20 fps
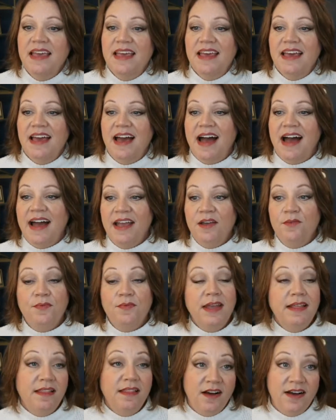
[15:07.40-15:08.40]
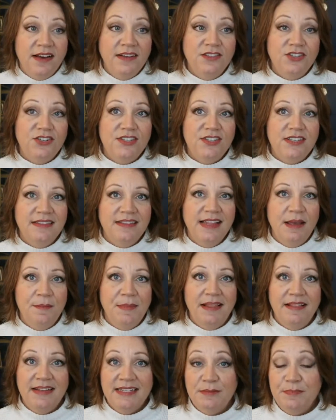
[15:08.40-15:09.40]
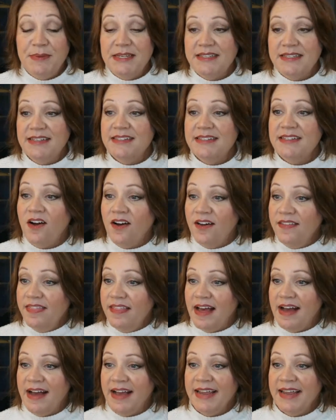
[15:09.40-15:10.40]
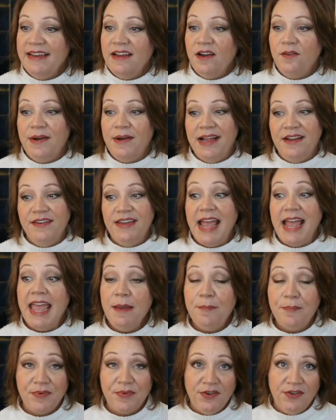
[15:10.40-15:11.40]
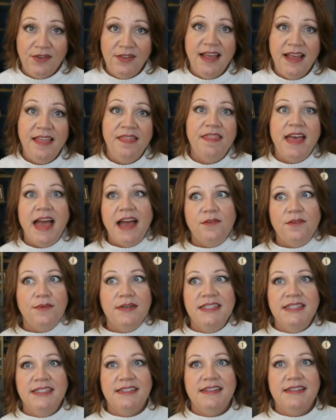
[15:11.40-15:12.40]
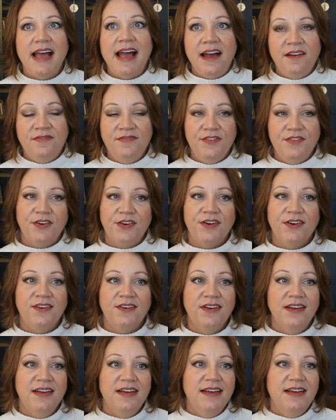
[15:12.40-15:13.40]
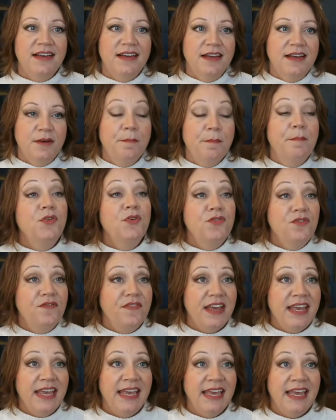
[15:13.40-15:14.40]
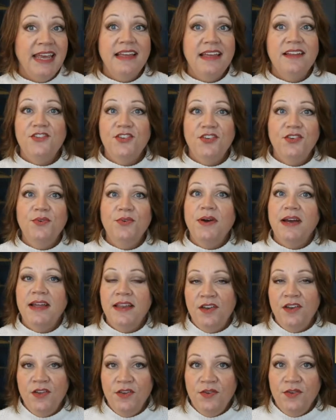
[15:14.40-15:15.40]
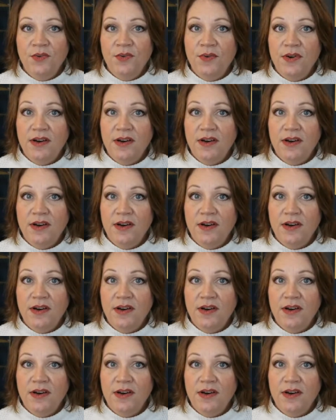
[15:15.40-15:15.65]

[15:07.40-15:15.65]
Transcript: I relaunched Limitless Business Online around April, and that was after moving to a new